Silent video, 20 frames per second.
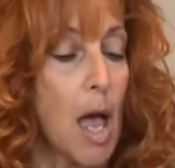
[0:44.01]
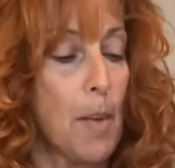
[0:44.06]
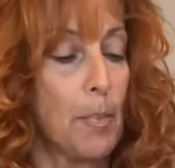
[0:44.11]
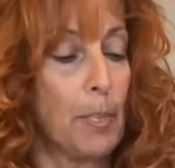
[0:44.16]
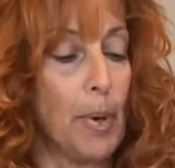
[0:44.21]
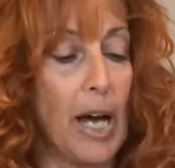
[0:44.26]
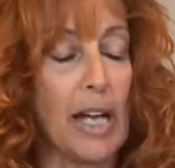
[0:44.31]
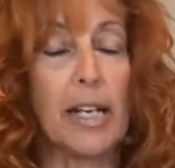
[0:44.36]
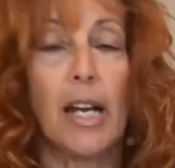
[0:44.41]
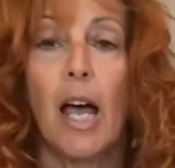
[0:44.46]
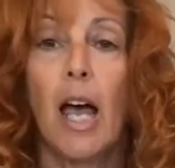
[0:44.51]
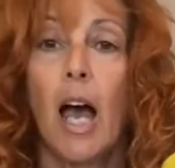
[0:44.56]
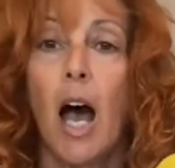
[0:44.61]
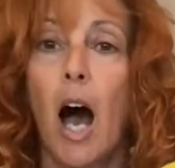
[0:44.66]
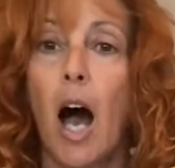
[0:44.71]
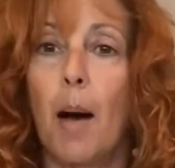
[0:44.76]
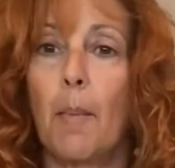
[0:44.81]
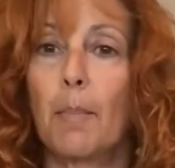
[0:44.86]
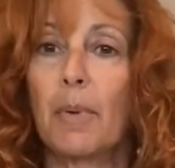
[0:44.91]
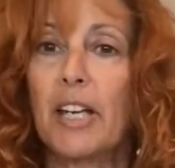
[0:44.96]
But
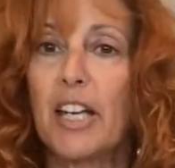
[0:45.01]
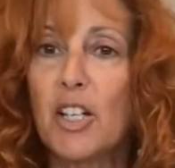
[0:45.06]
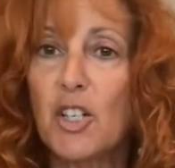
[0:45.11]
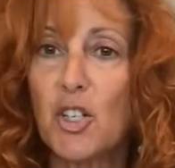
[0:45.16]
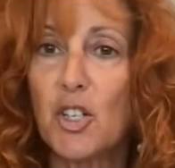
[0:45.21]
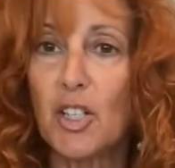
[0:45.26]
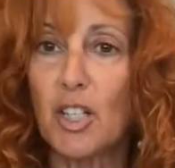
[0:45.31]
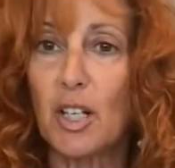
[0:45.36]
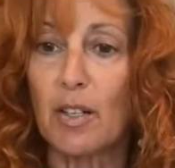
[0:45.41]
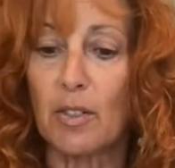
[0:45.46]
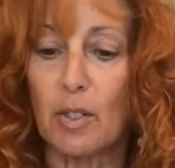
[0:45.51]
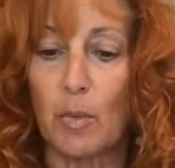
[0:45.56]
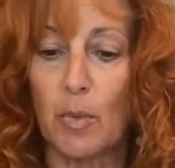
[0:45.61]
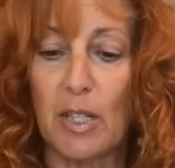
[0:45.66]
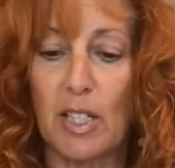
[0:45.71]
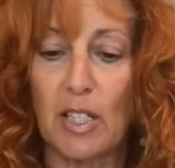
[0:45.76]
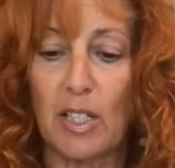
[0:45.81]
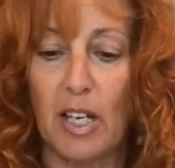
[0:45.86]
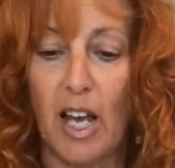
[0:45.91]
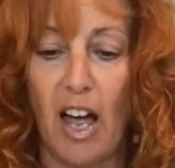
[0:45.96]
get yourself some of
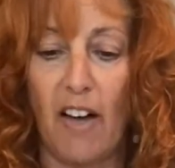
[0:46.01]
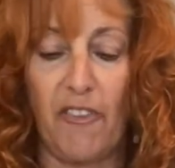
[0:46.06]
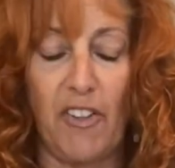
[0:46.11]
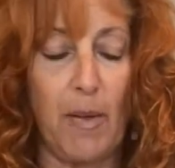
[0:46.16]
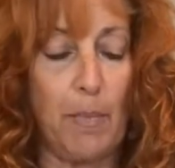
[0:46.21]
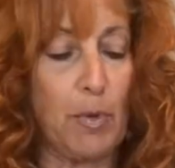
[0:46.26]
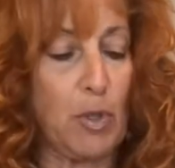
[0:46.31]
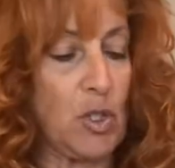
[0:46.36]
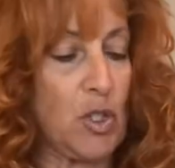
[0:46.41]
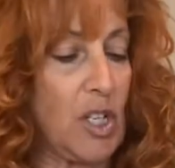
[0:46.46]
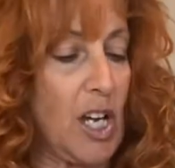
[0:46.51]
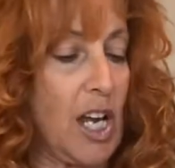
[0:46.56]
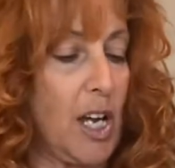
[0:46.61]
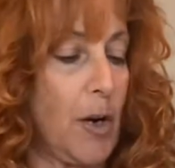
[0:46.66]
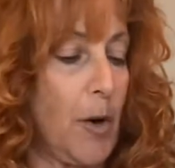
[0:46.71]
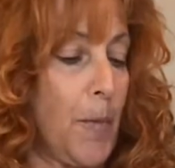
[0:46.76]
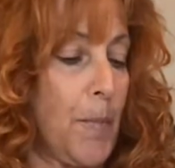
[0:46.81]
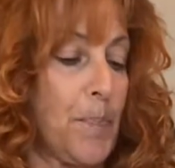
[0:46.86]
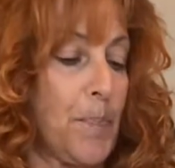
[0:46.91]
this Cafe Bustello